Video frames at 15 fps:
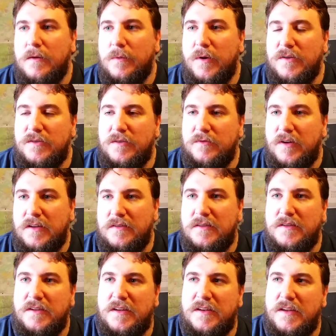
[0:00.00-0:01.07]
watching
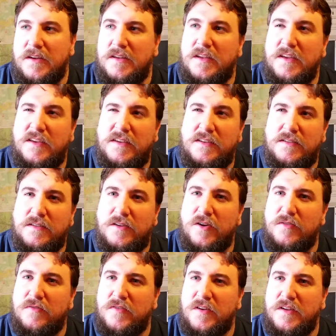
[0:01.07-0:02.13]
wrestling, and then his
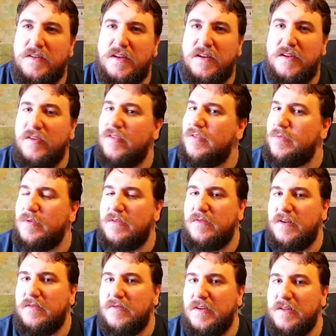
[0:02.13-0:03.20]
girlfriend and another one of
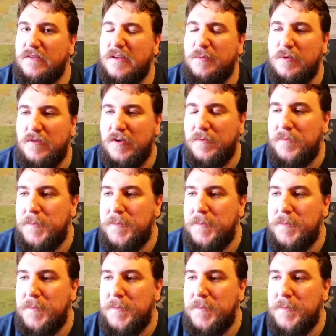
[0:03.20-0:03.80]
our friends came over.